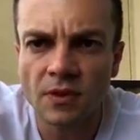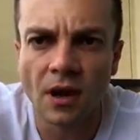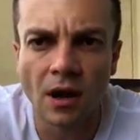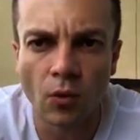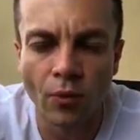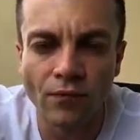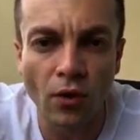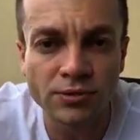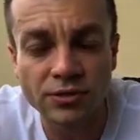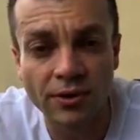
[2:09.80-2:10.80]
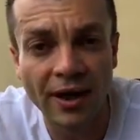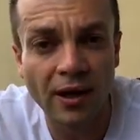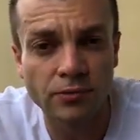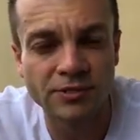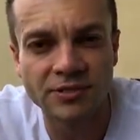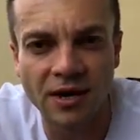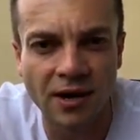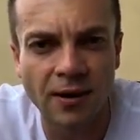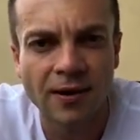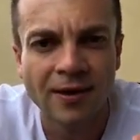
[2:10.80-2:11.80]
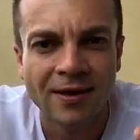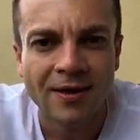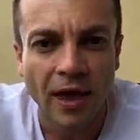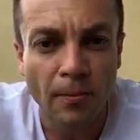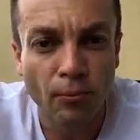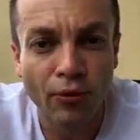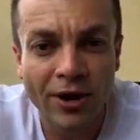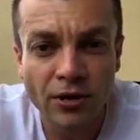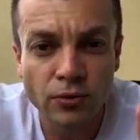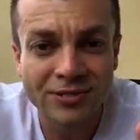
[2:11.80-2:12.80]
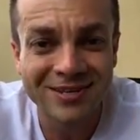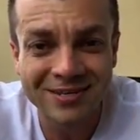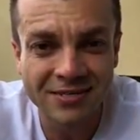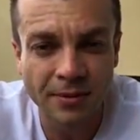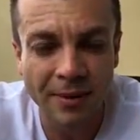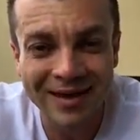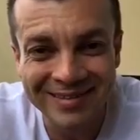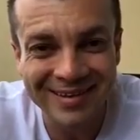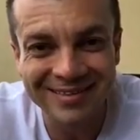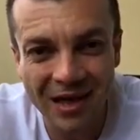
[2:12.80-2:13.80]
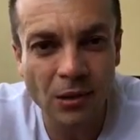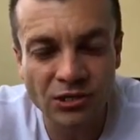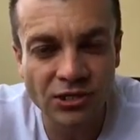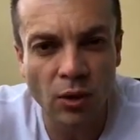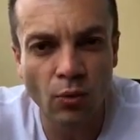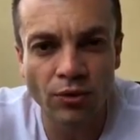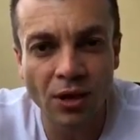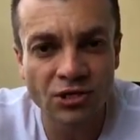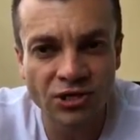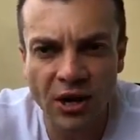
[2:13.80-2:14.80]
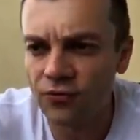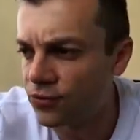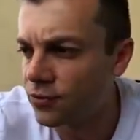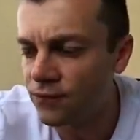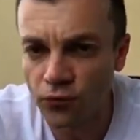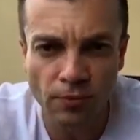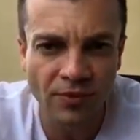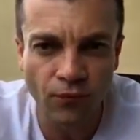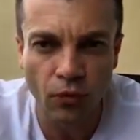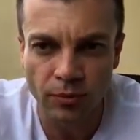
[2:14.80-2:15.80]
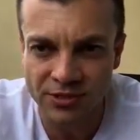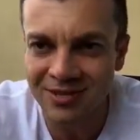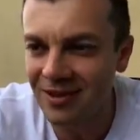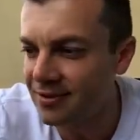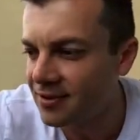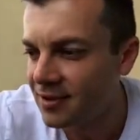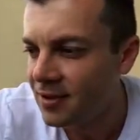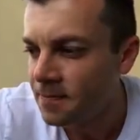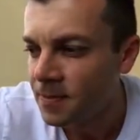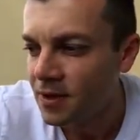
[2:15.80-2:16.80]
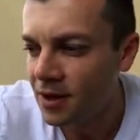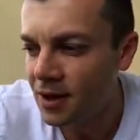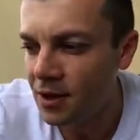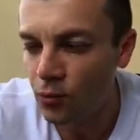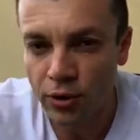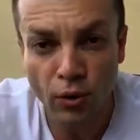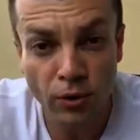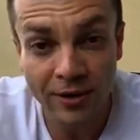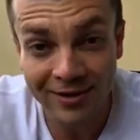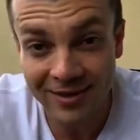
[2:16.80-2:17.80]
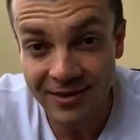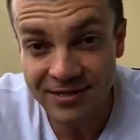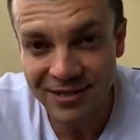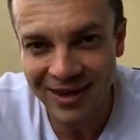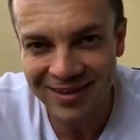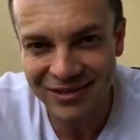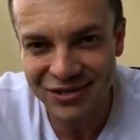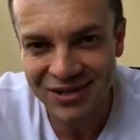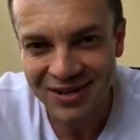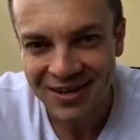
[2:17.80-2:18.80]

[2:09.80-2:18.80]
uh, we've also announced uh, a brand new system, a technology that we're launching out from the 4%. Uh, we're calling it eStage,